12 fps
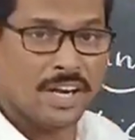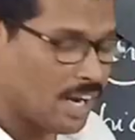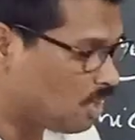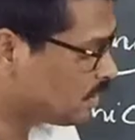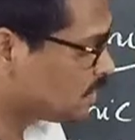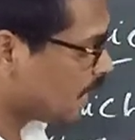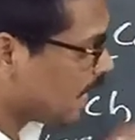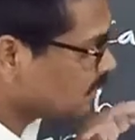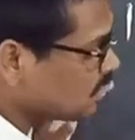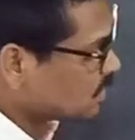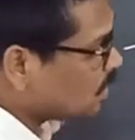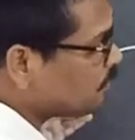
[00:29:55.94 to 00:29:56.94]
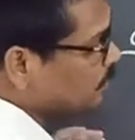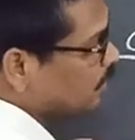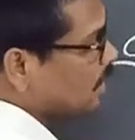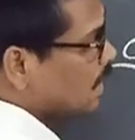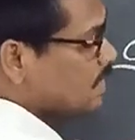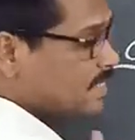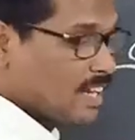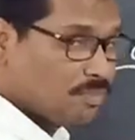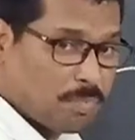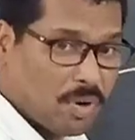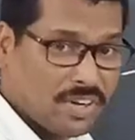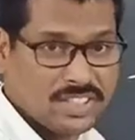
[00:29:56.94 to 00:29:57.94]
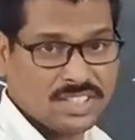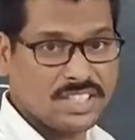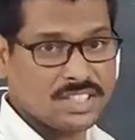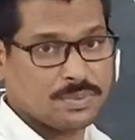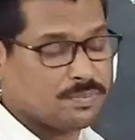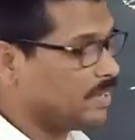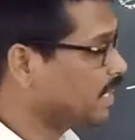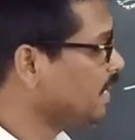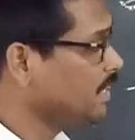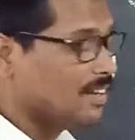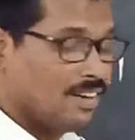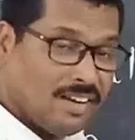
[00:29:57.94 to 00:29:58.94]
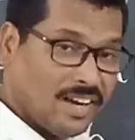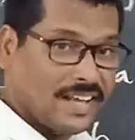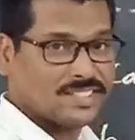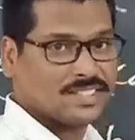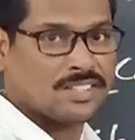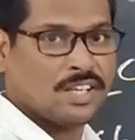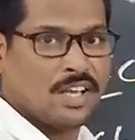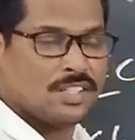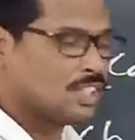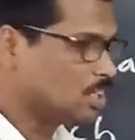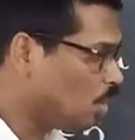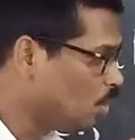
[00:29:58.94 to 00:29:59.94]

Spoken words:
Now the chances of self-pollination is very less. So the